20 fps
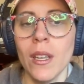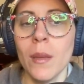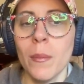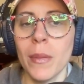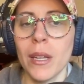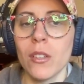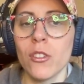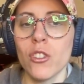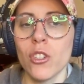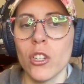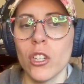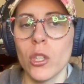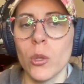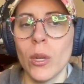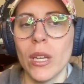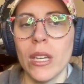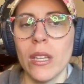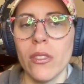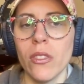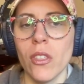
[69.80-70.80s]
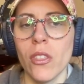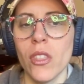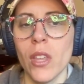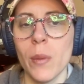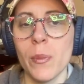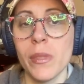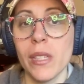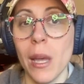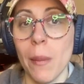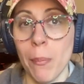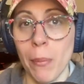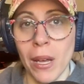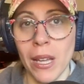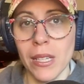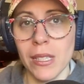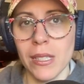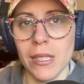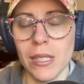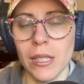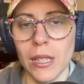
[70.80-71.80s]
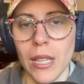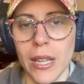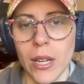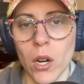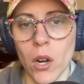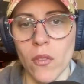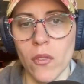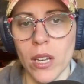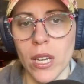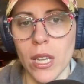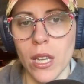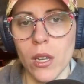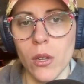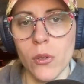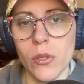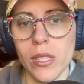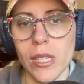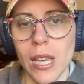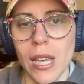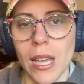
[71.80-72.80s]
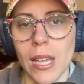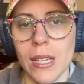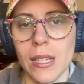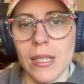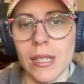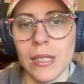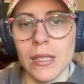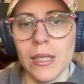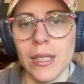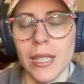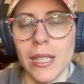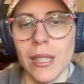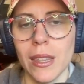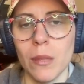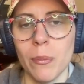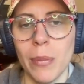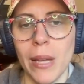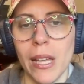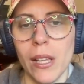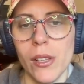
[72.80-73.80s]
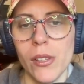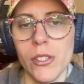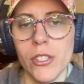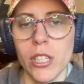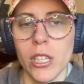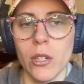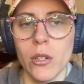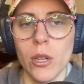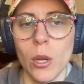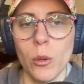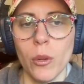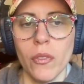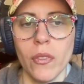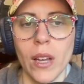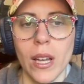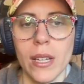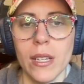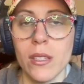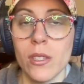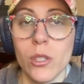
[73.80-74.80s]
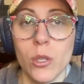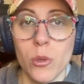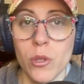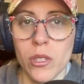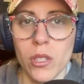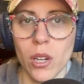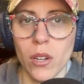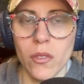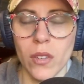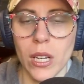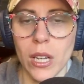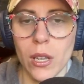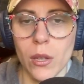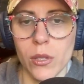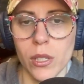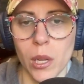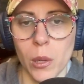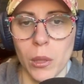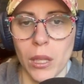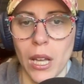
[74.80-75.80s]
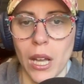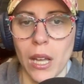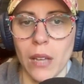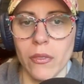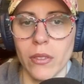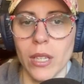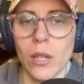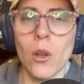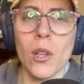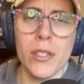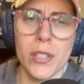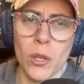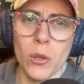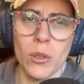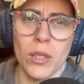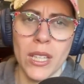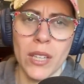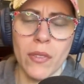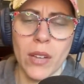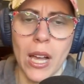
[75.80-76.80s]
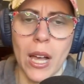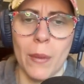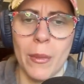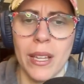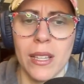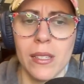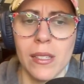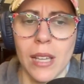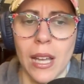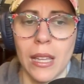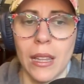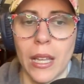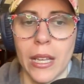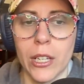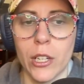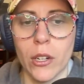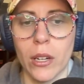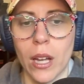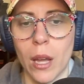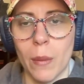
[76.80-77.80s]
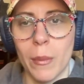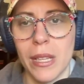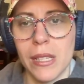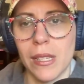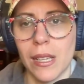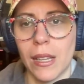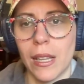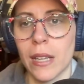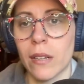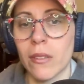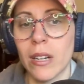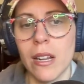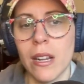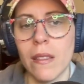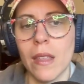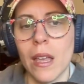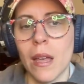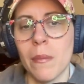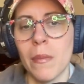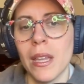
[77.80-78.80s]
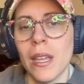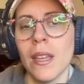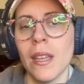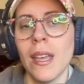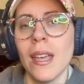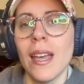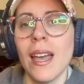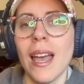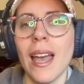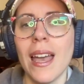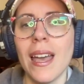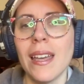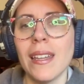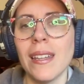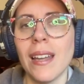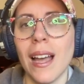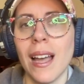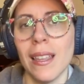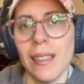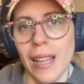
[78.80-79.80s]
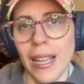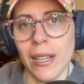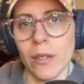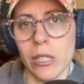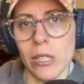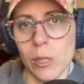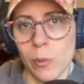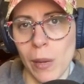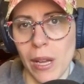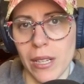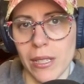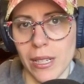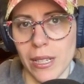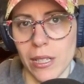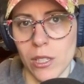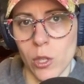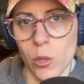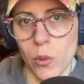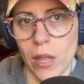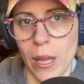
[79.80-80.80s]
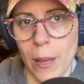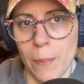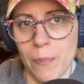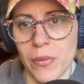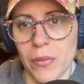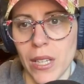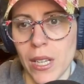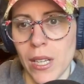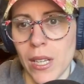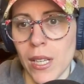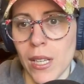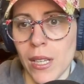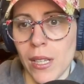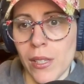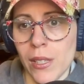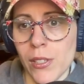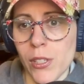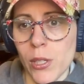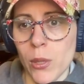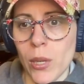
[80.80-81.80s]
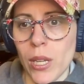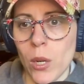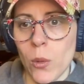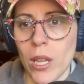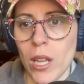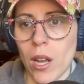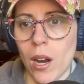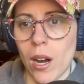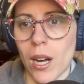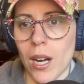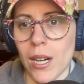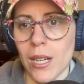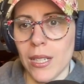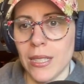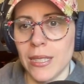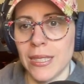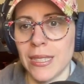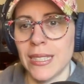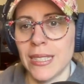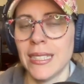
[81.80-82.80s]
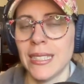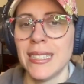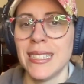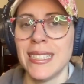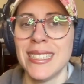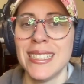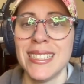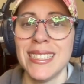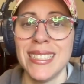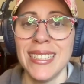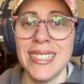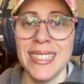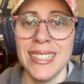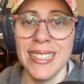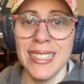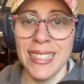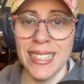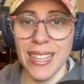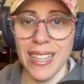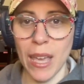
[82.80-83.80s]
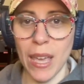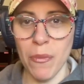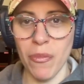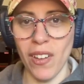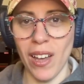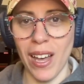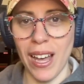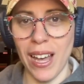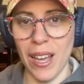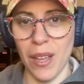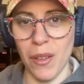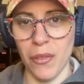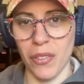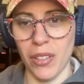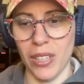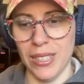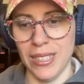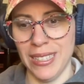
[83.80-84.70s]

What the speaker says: Make sure you hit the thumbs up button to like our videos and click the bell so you're notified as soon as our videos go live. And also leave comments. I like your comments. I like reading them. And I like responding to them. So here we are. Game 5.